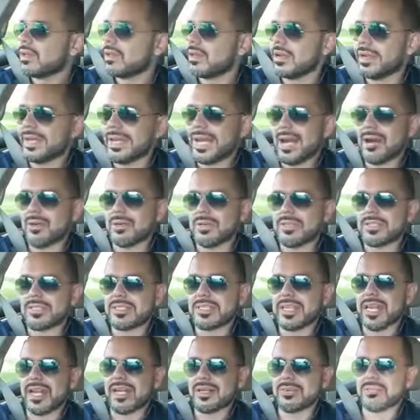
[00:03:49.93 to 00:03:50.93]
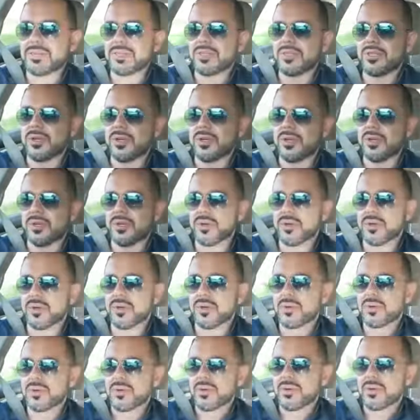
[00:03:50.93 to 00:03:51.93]
Now it's time
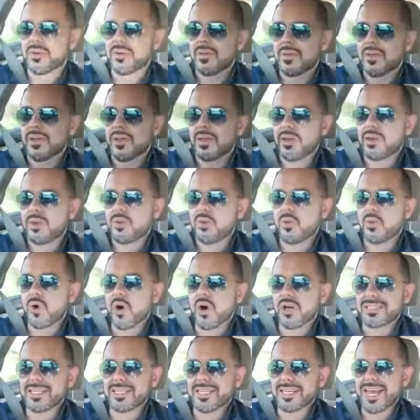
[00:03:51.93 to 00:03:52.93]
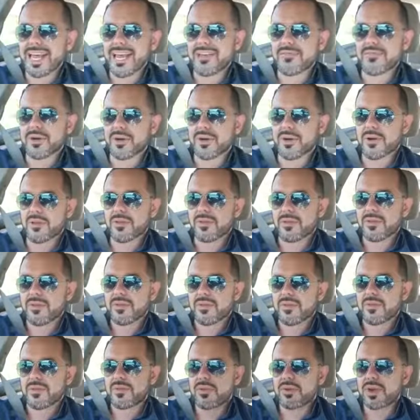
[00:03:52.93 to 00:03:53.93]
to walk the neighborhood.
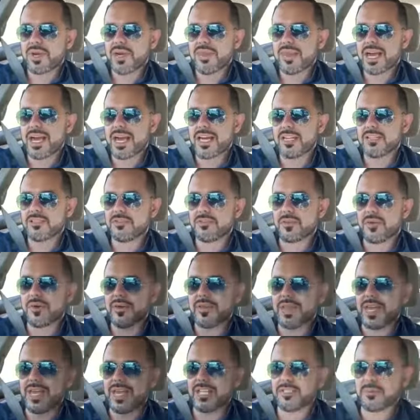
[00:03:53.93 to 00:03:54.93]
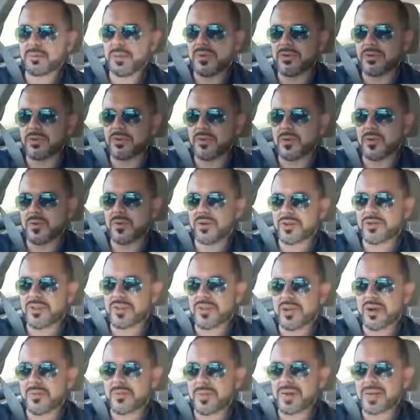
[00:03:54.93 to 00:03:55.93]
3 days, 4 days before
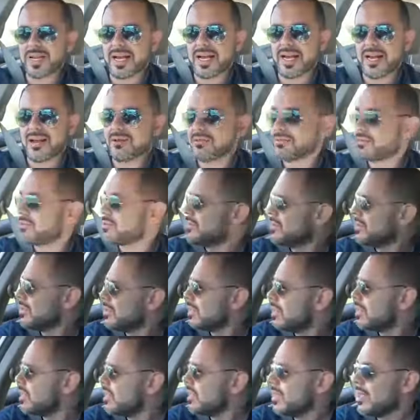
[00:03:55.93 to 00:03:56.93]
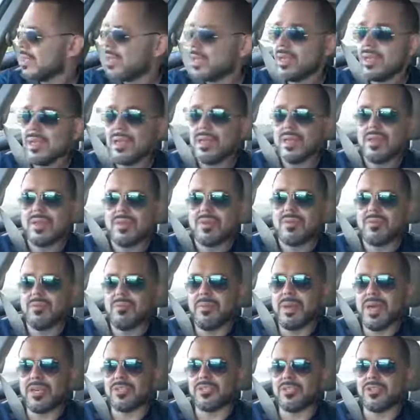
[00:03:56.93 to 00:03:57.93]
the open house,
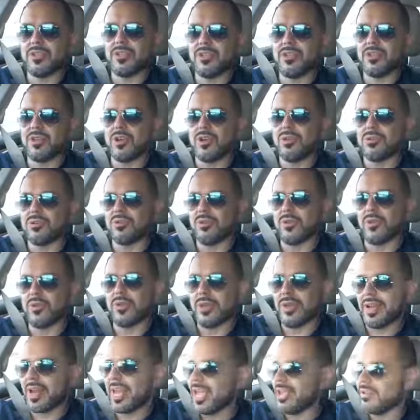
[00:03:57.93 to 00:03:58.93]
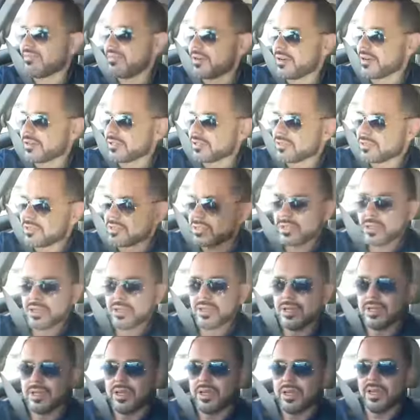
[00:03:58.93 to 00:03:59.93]
make sure you go to all the neighbors
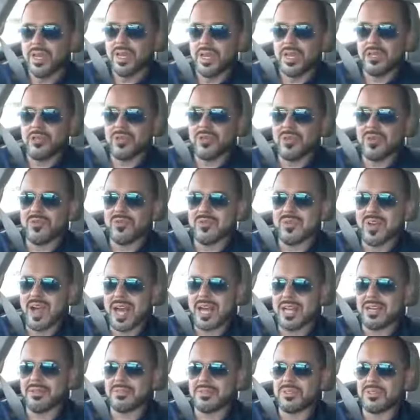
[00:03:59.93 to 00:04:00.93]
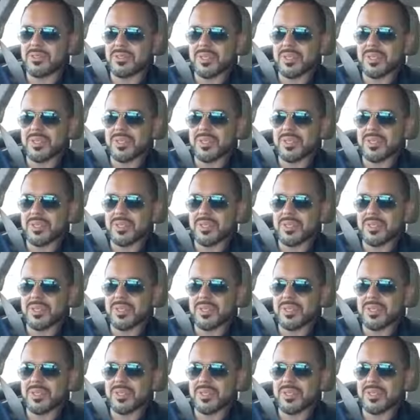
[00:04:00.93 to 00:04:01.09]
and you invite them to